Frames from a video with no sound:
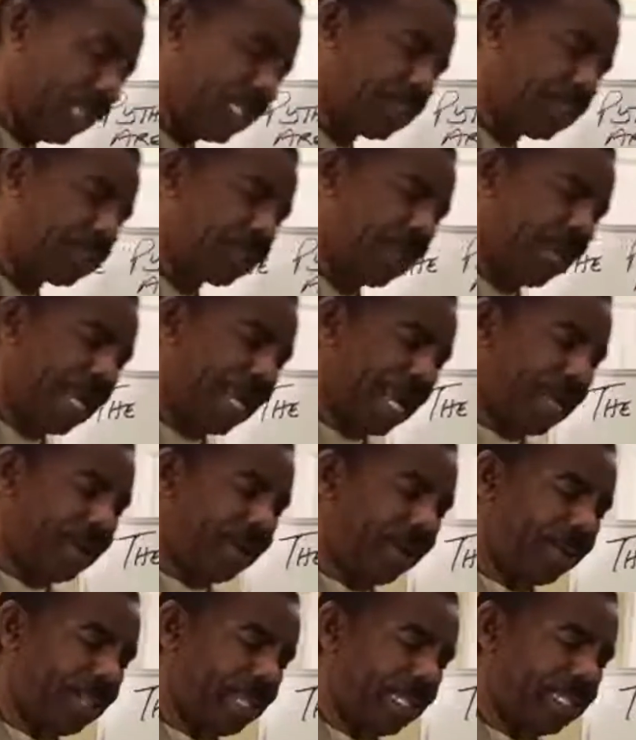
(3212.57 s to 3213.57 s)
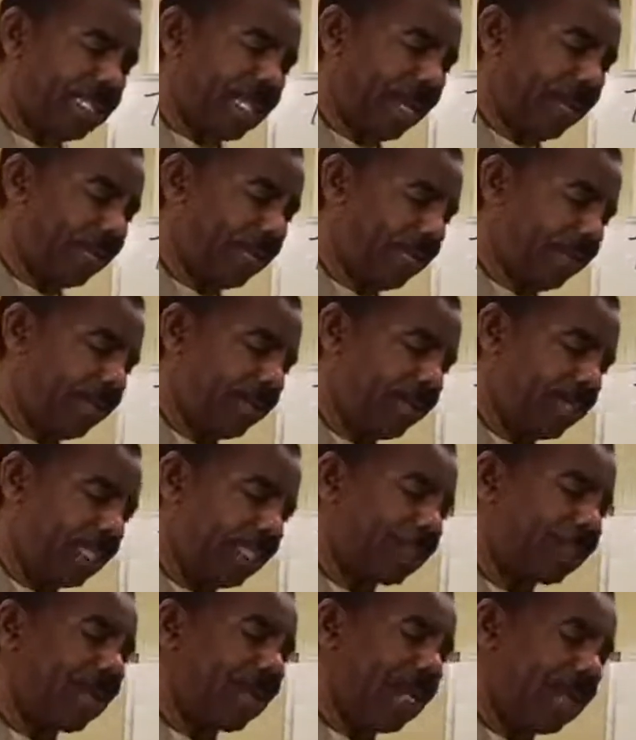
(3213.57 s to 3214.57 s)
So let's try another example.
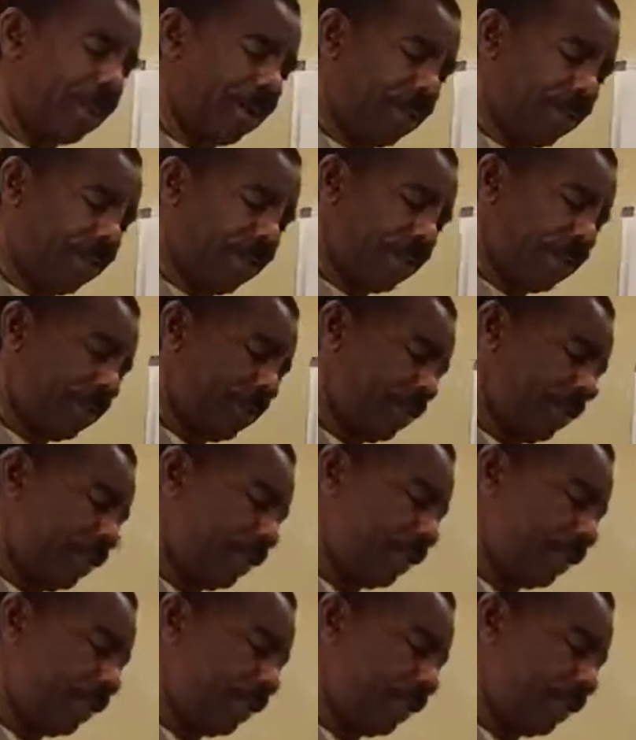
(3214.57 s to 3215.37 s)
Let's try another one.